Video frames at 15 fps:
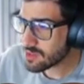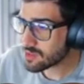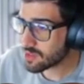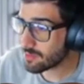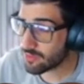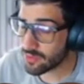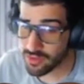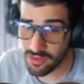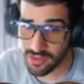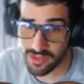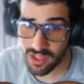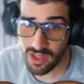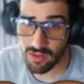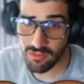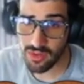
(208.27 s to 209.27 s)
for
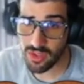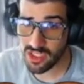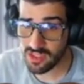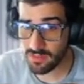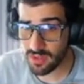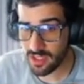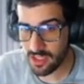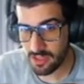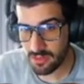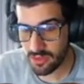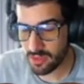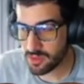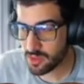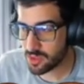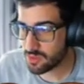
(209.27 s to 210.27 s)
yourself. You can split the
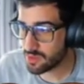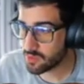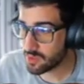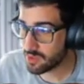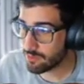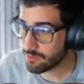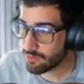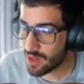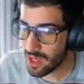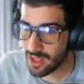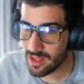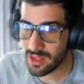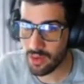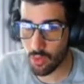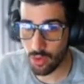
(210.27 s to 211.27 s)
subscription service with a friend and
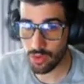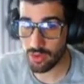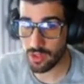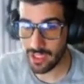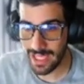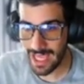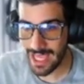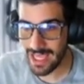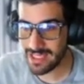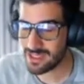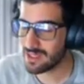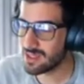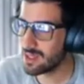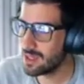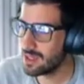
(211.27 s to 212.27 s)
then order a case,
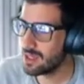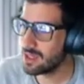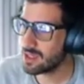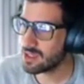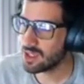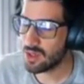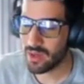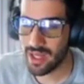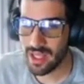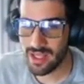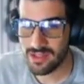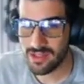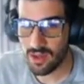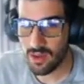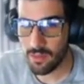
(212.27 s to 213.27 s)
and
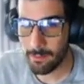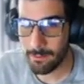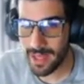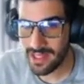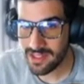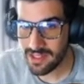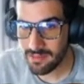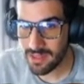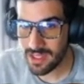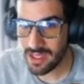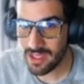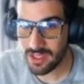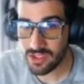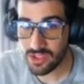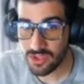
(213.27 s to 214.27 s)
it's meant to be
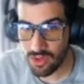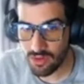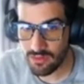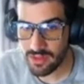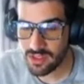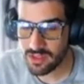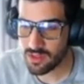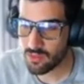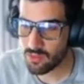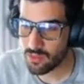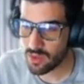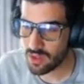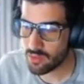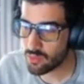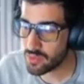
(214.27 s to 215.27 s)
a service,
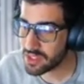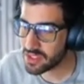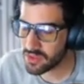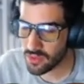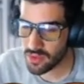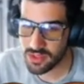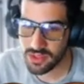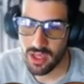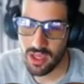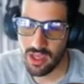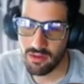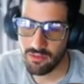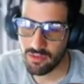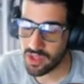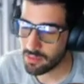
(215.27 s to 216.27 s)
a resource
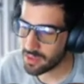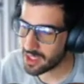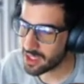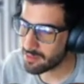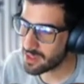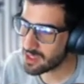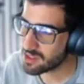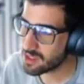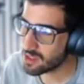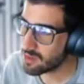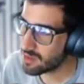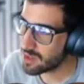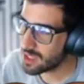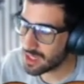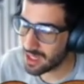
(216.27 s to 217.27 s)
for the player base to go
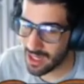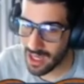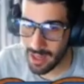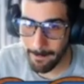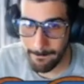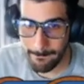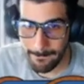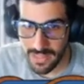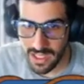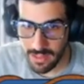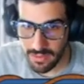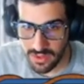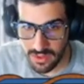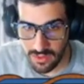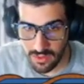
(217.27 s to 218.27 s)
ahead and be able
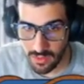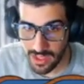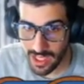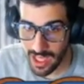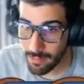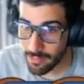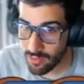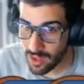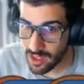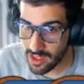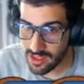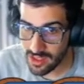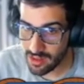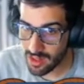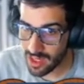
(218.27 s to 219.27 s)
to get product
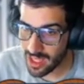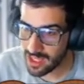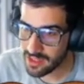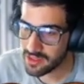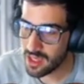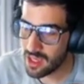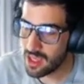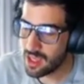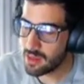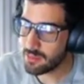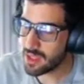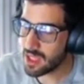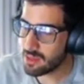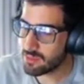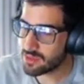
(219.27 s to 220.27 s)
in their hands,
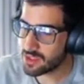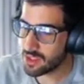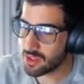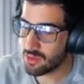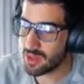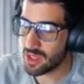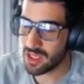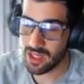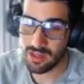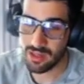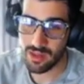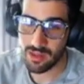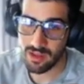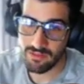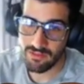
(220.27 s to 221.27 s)
be able to go ahead and
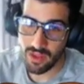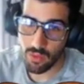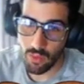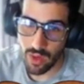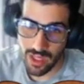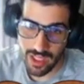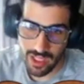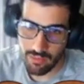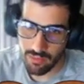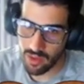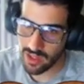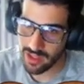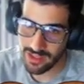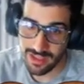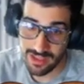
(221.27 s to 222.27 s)
if they want to get
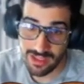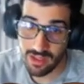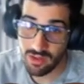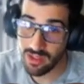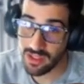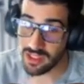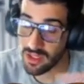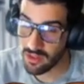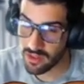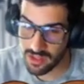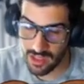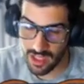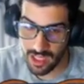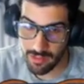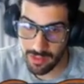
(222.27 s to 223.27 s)
product to sell, because I know there's a
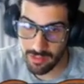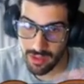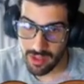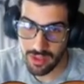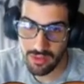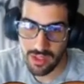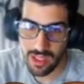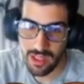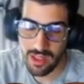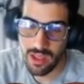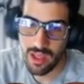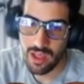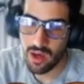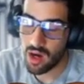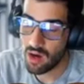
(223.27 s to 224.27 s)
lot of people that do that.
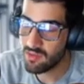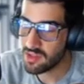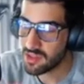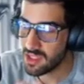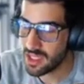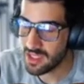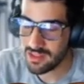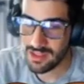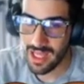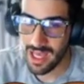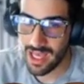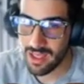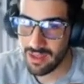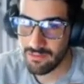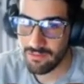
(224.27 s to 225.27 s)
Obviously, that's
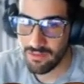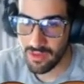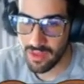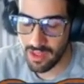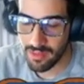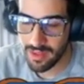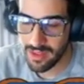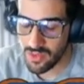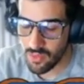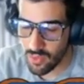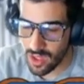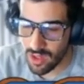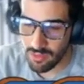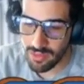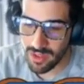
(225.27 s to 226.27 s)
that for them as
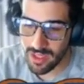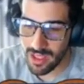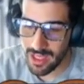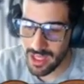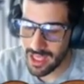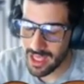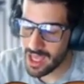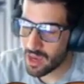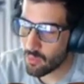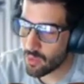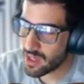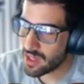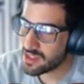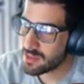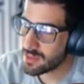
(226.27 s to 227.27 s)
well. But I
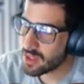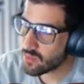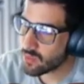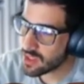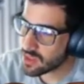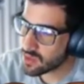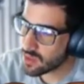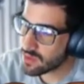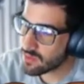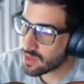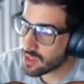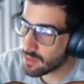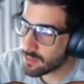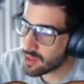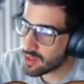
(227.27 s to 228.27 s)
wanted it to be a resource for the
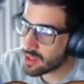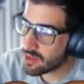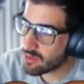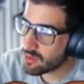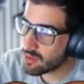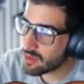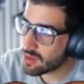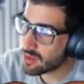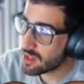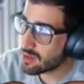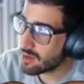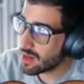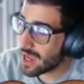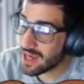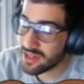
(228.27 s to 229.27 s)
community so that they're
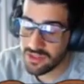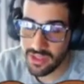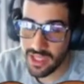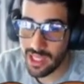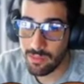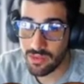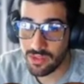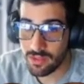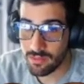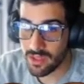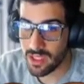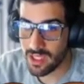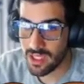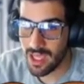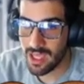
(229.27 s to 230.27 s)
actually able to play
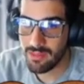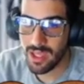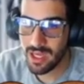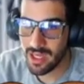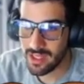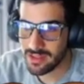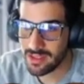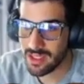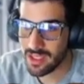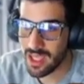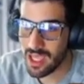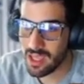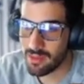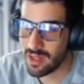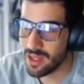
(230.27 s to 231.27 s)
the game, get into the
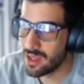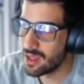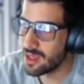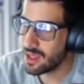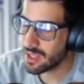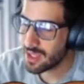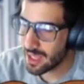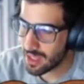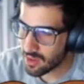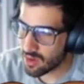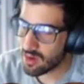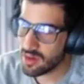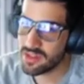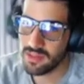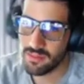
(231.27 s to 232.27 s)
game, and get
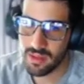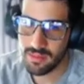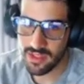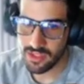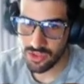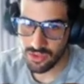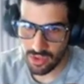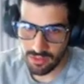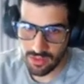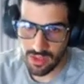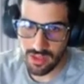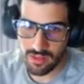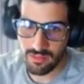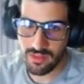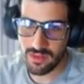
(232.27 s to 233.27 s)
cards and maybe distribute
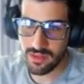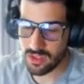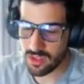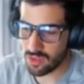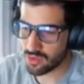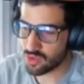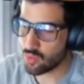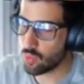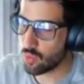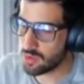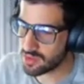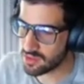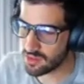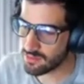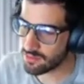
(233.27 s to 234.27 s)
it,
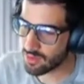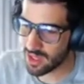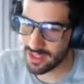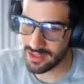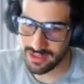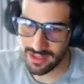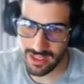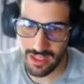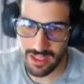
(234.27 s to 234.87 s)
towards their friends and